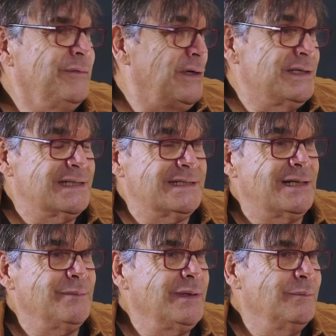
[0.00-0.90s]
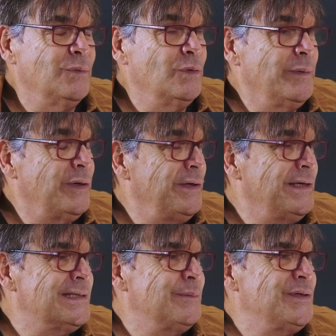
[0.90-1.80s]
you can just tell me more about the
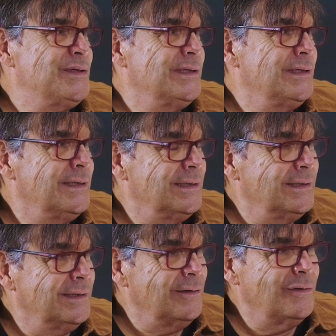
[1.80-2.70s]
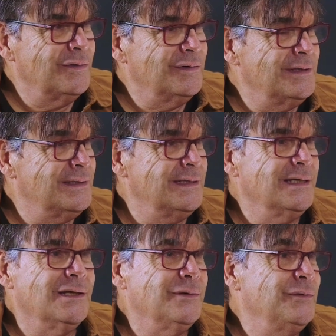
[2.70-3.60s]
exhibition and the artists
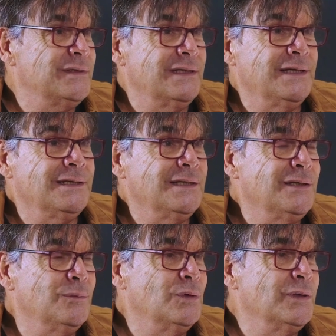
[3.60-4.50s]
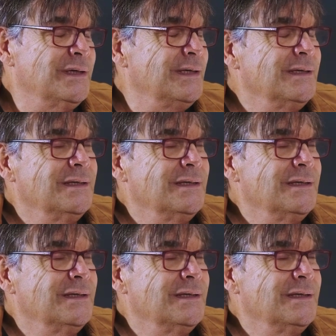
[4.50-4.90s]
and how you selected the work.